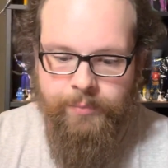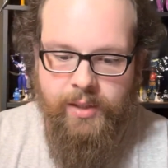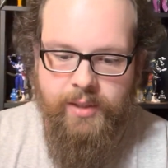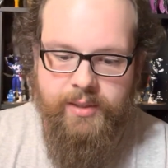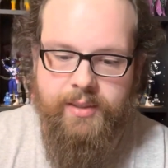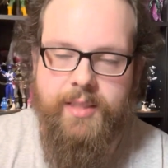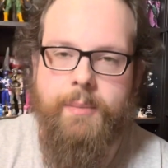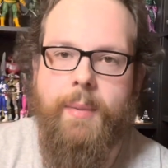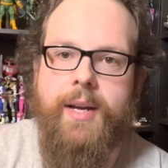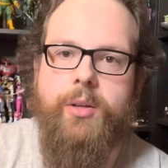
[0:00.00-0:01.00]
This is the
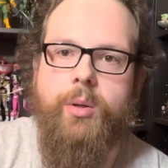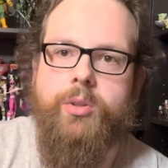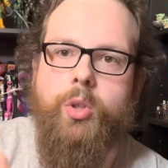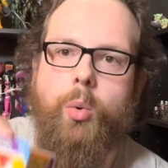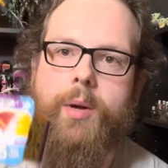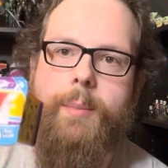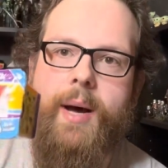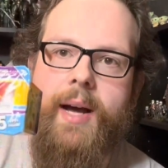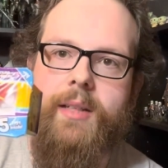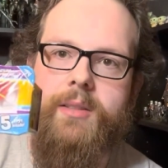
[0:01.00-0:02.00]
Micro Toy
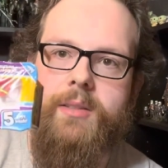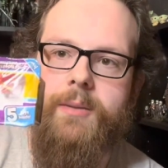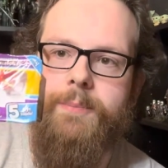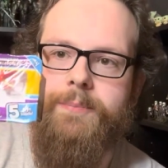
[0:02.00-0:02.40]
Box